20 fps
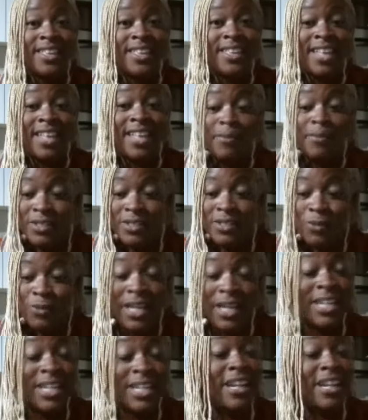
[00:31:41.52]
that was
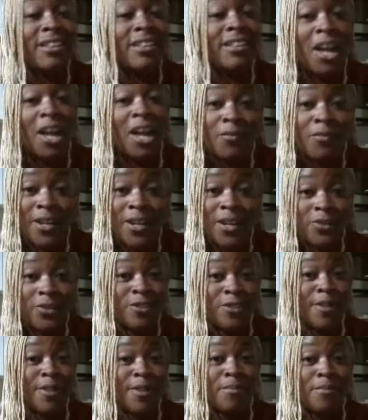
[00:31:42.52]
written in a love letter
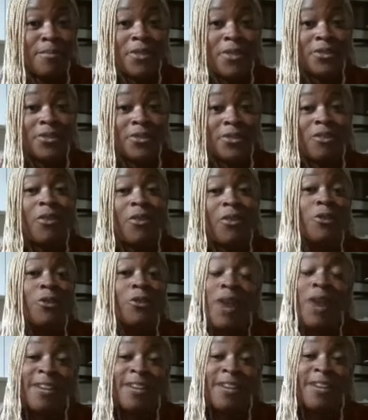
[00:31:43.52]
to my mother called The
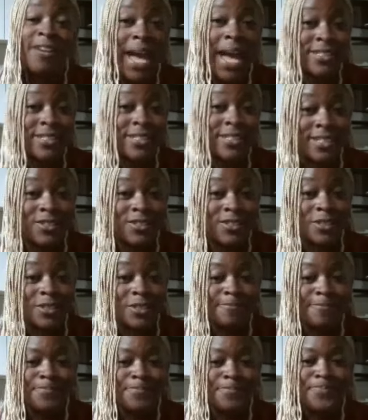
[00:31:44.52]
Rite of Passage.
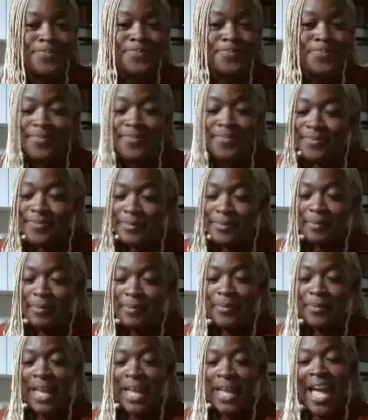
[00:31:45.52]

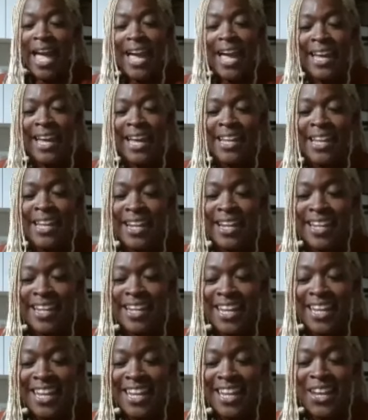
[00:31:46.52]
And,
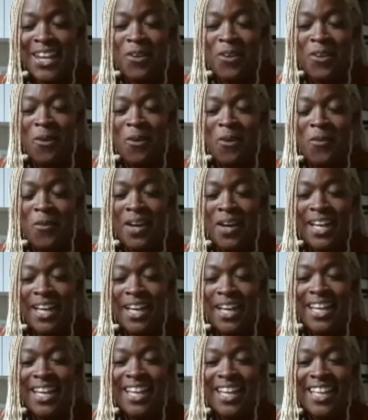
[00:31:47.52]
you know,
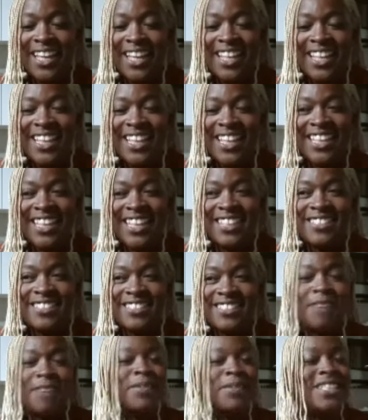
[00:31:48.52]

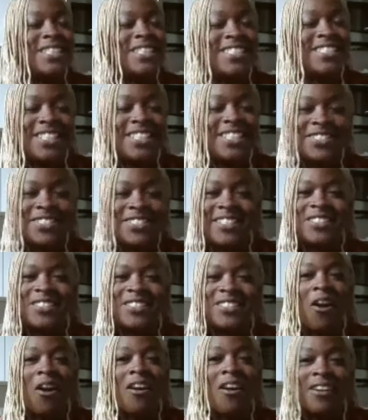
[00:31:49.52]
some of these
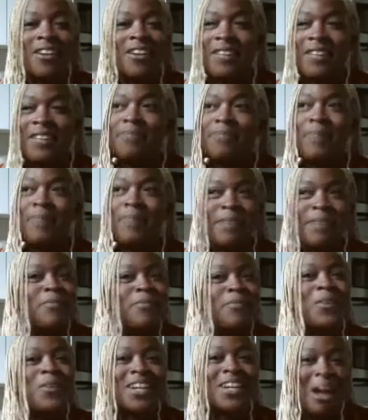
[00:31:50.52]
dishes are a bit
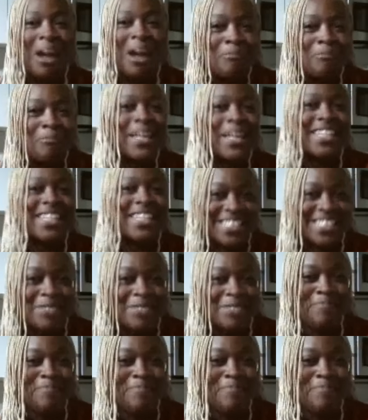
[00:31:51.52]
more complex
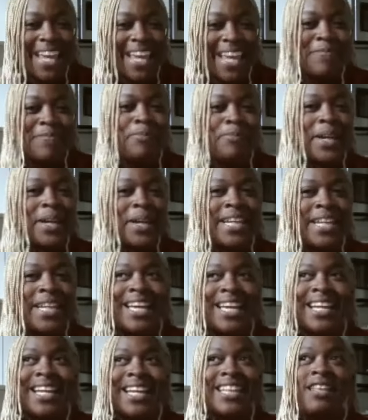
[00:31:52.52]
to make, but
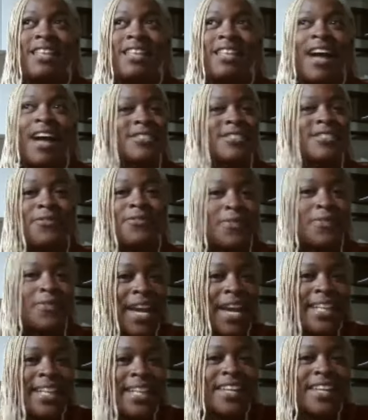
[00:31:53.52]
not to
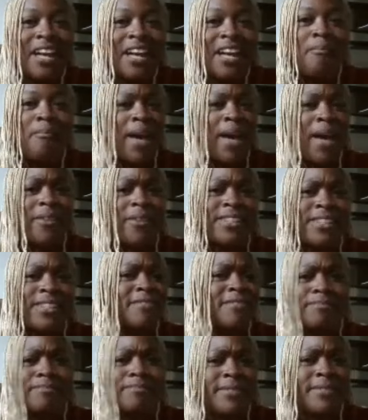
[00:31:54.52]
fret about
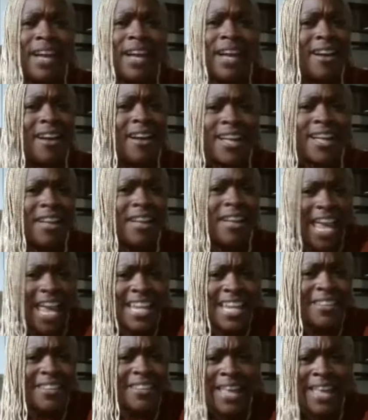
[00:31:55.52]
the, uh, uh,
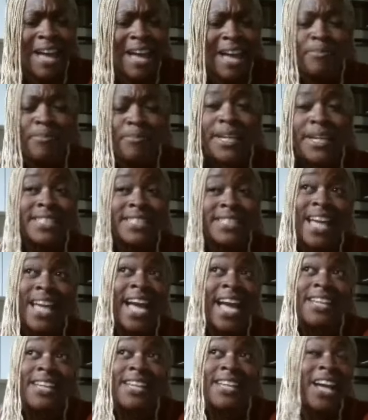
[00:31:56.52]
any of that because
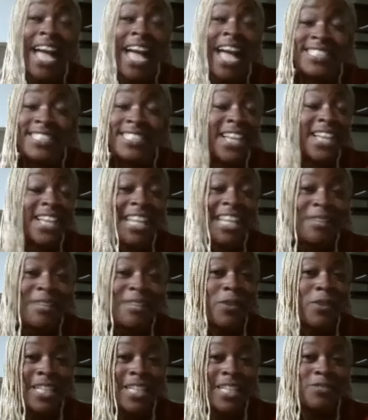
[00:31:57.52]
I, I tell
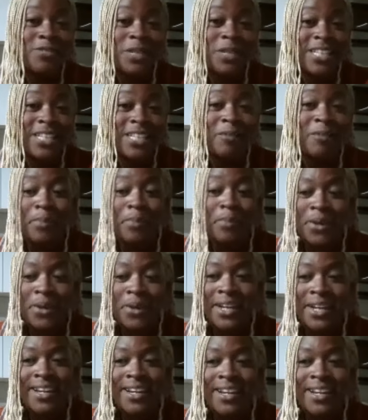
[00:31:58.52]
anyone that's reading the book